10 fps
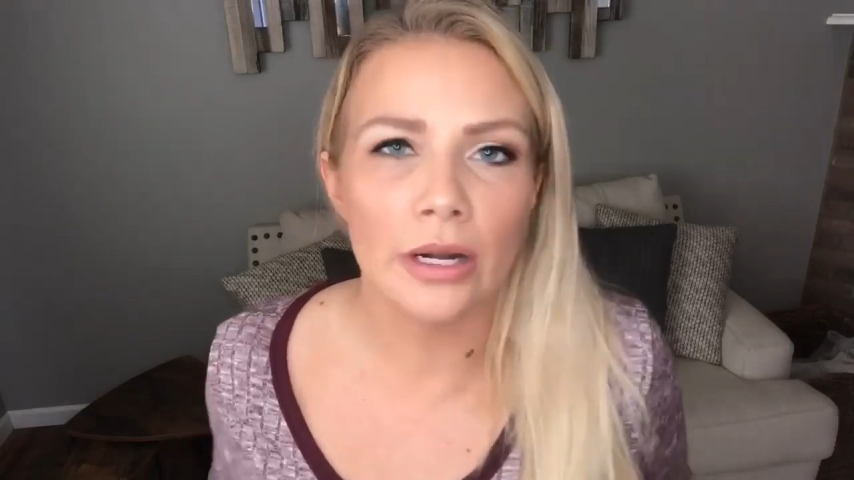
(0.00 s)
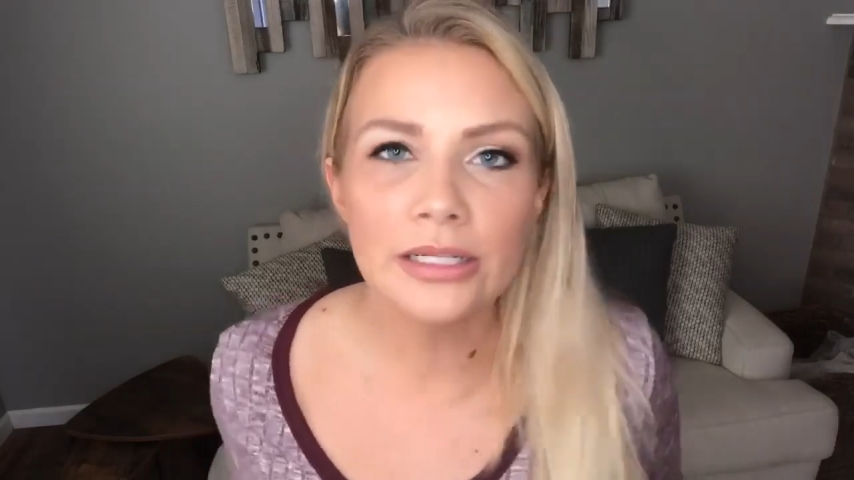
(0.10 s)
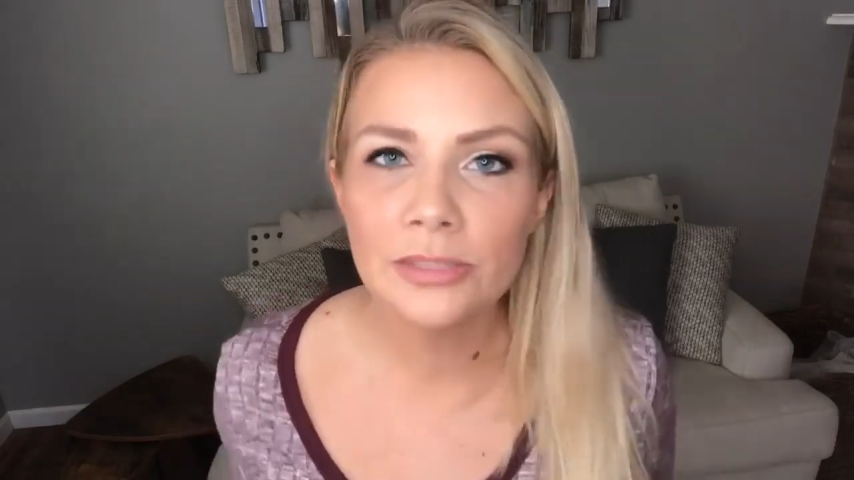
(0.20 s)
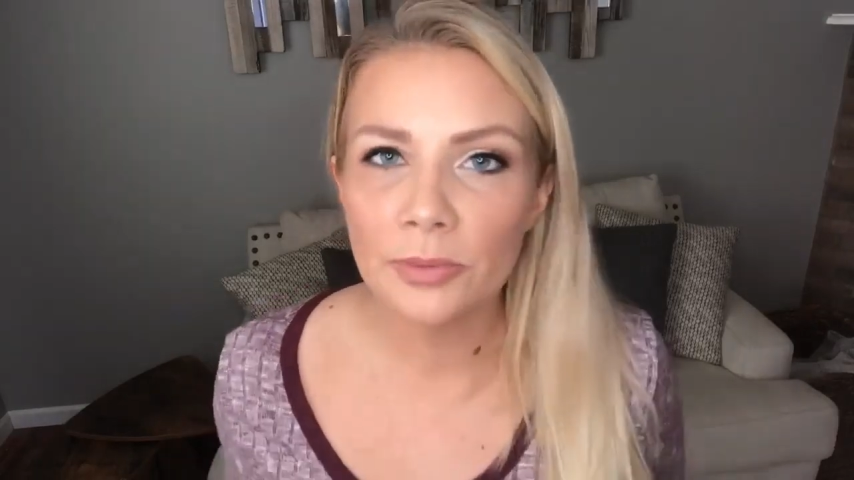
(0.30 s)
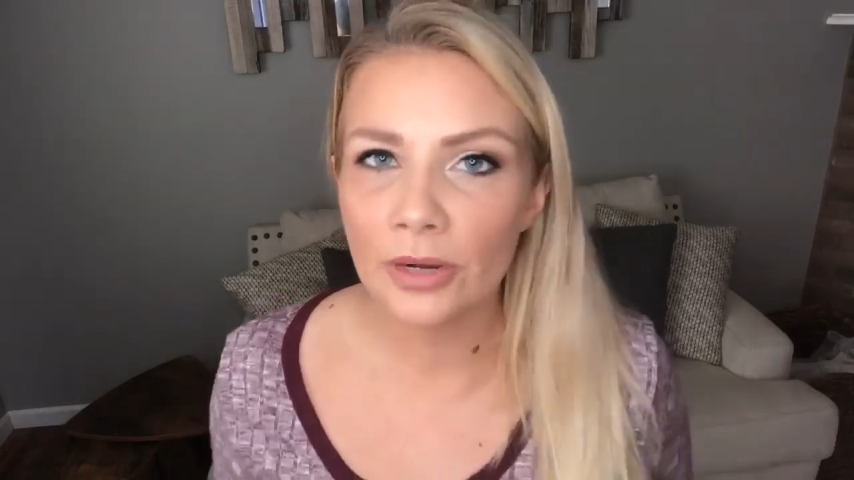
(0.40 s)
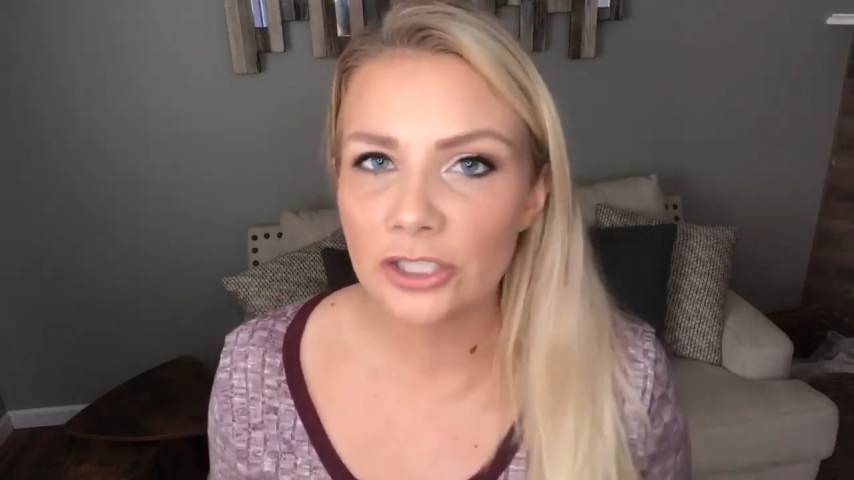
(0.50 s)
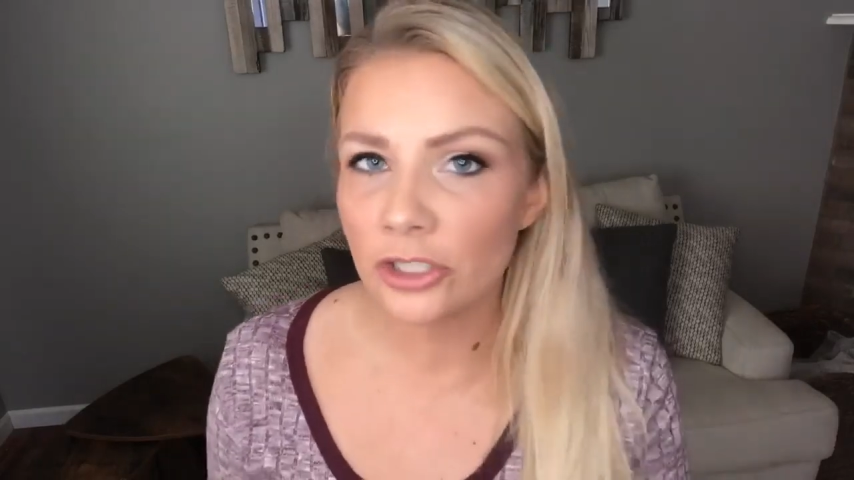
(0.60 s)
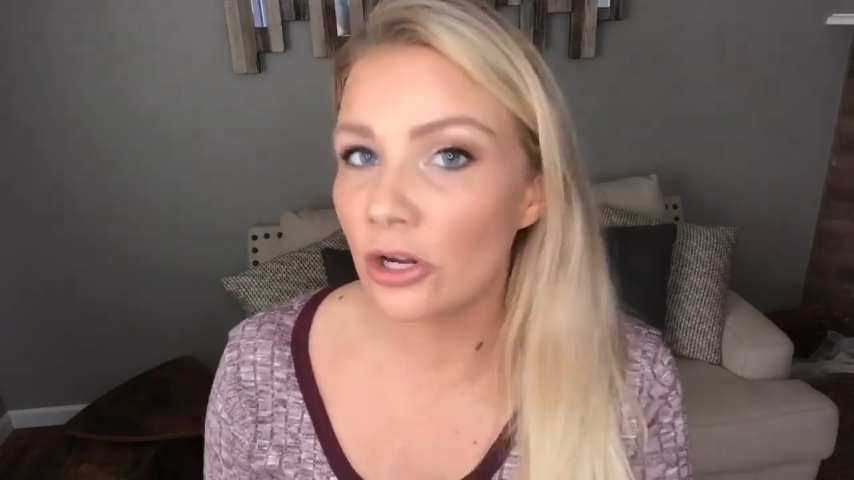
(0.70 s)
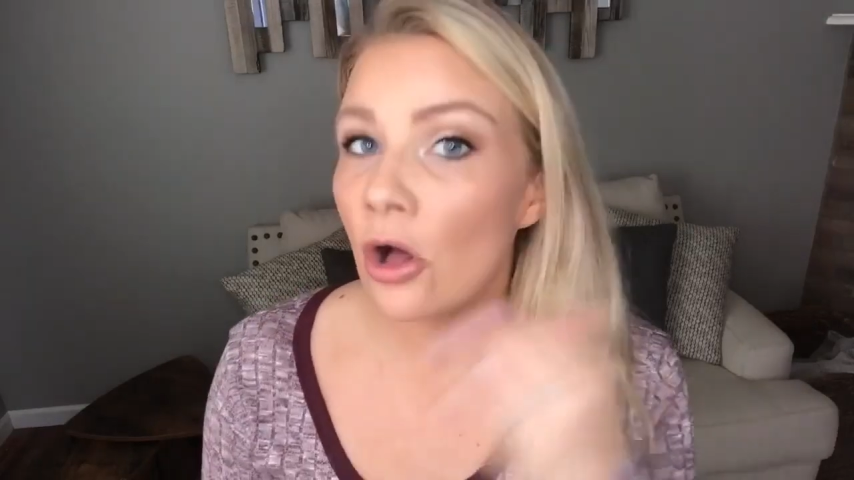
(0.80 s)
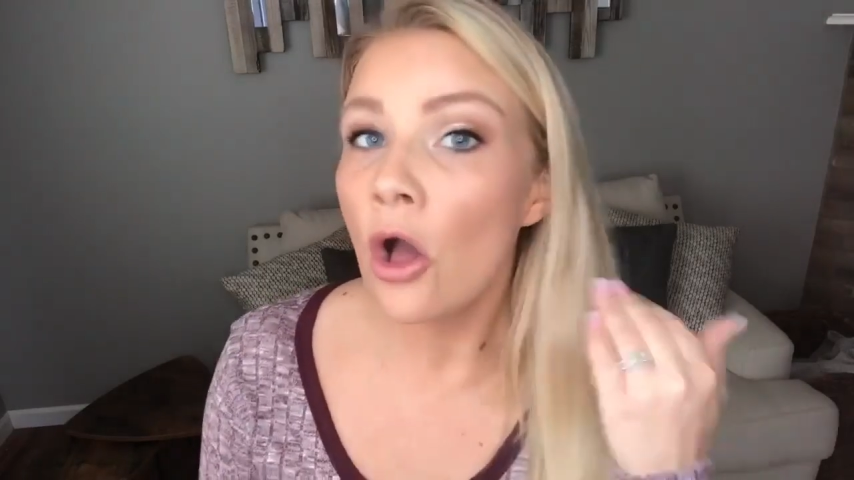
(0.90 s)
or
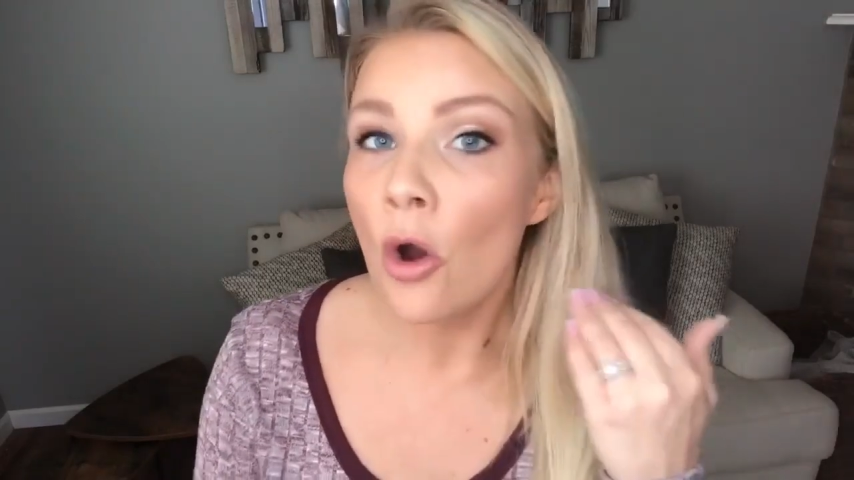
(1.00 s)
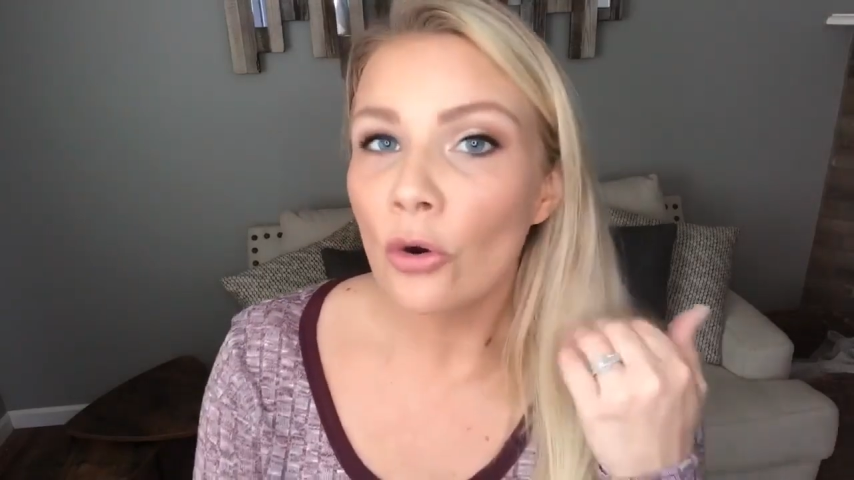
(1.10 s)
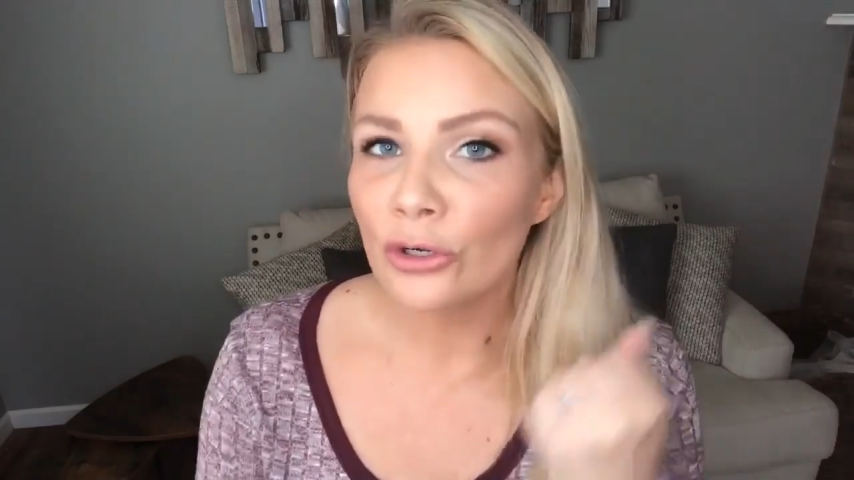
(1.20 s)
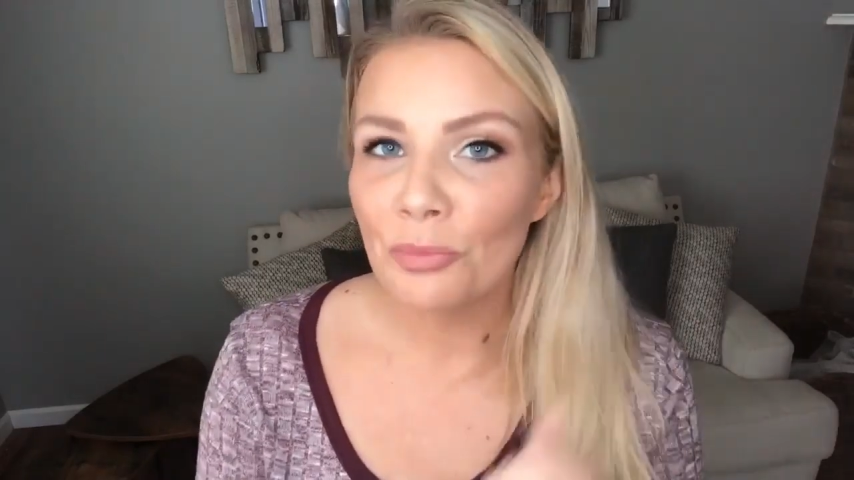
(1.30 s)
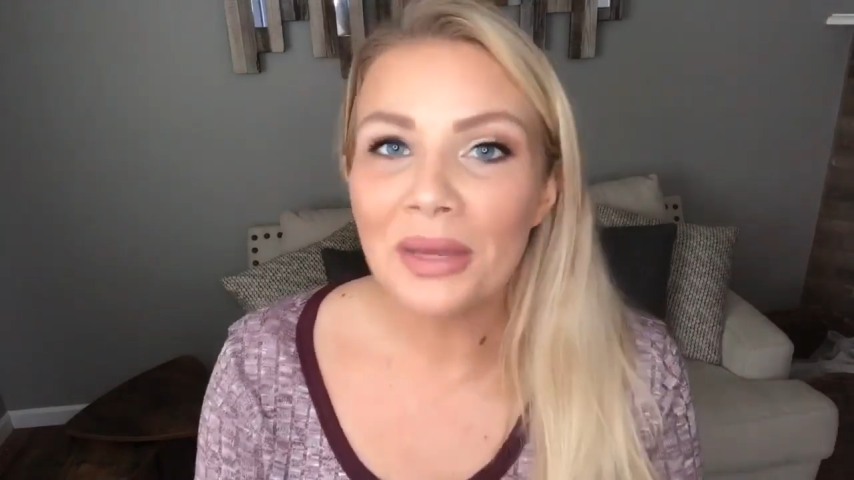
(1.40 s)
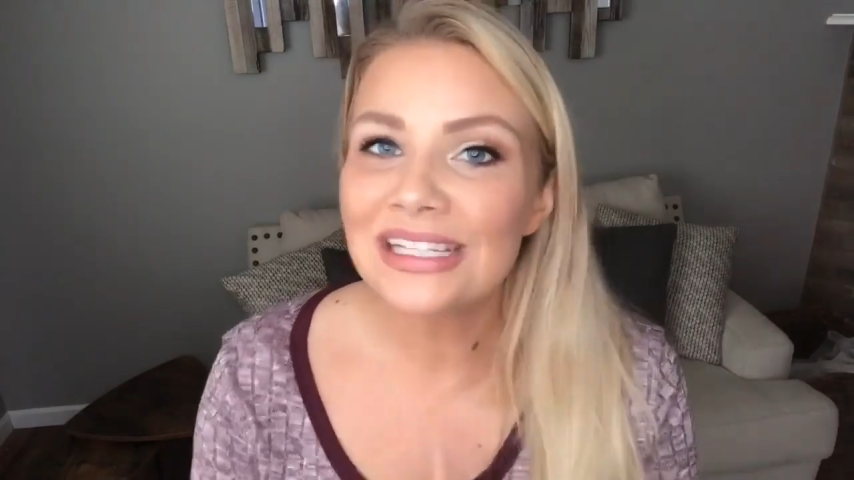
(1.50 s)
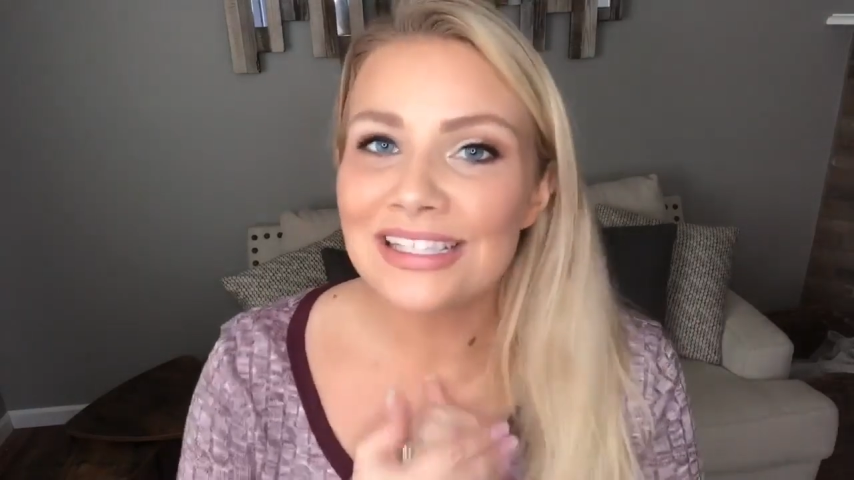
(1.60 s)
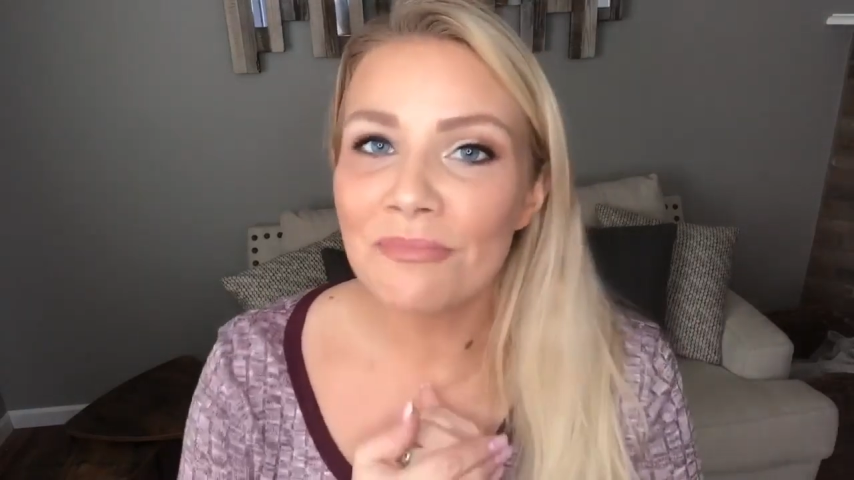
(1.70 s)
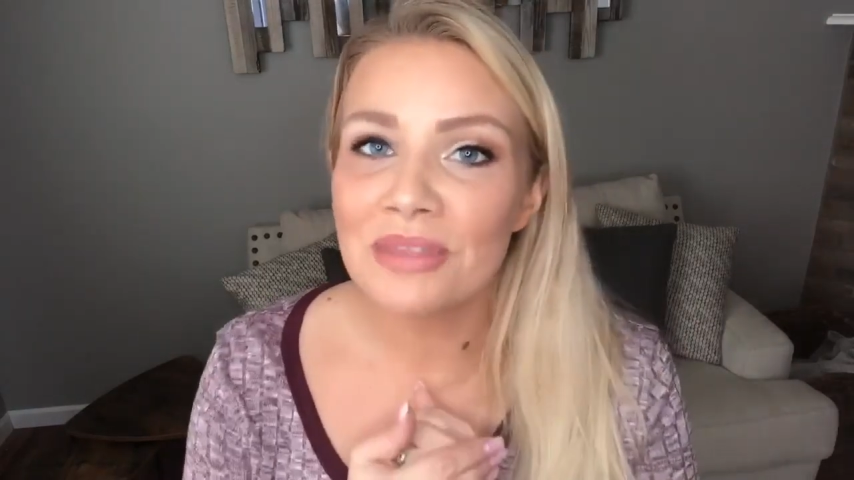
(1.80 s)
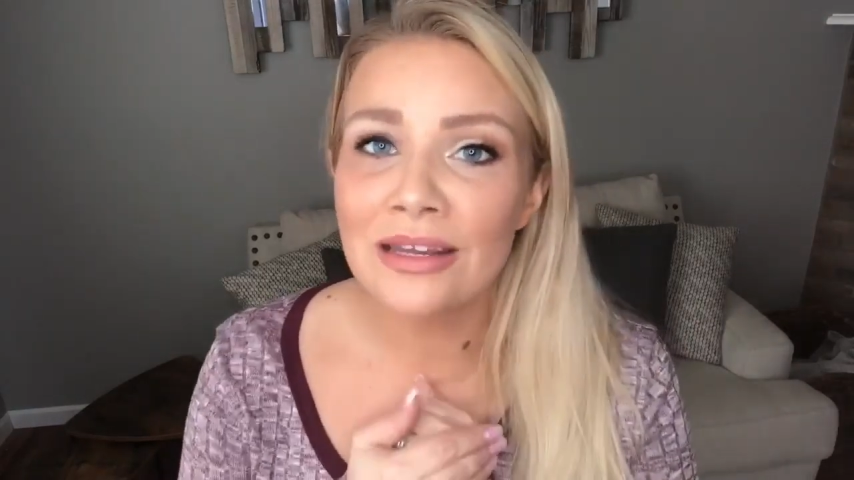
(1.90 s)
inspirational, or you pick
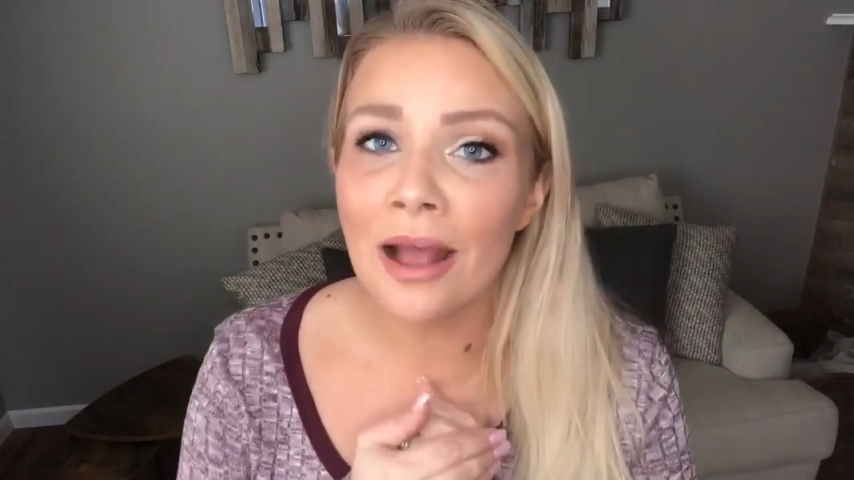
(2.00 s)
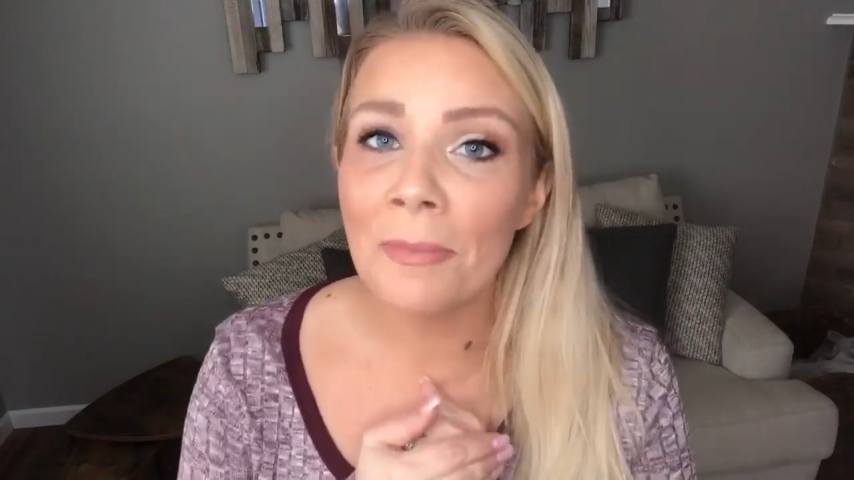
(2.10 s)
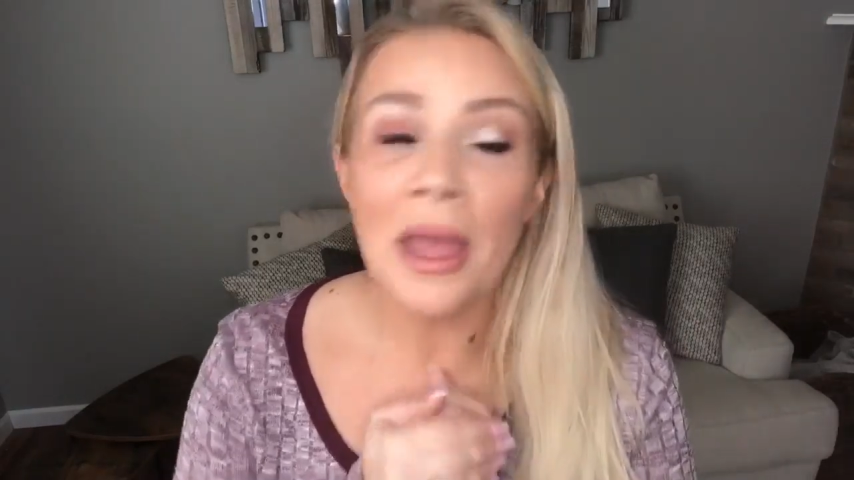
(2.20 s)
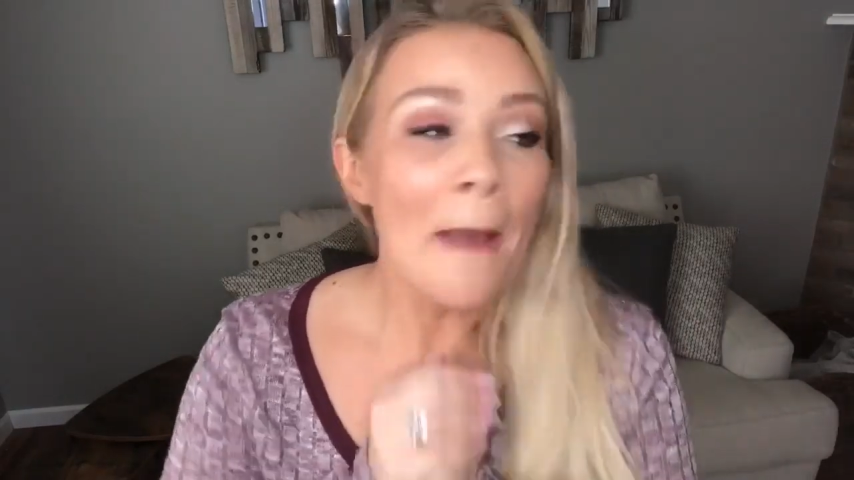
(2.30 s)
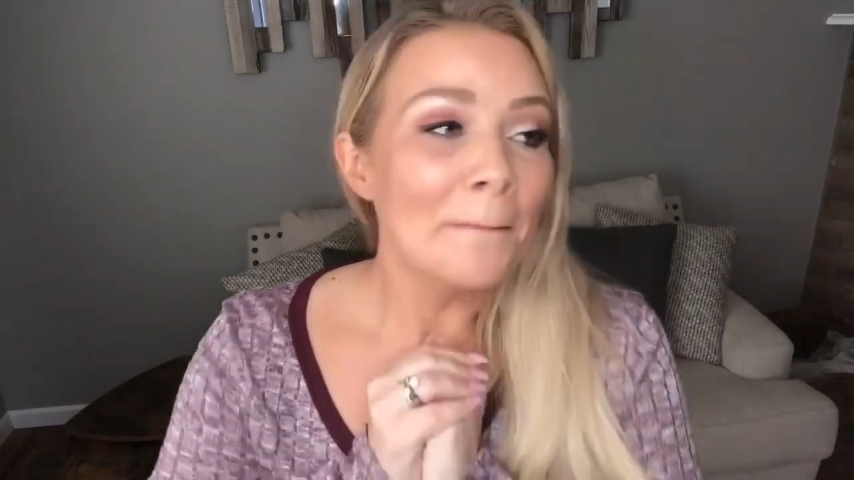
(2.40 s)
something up.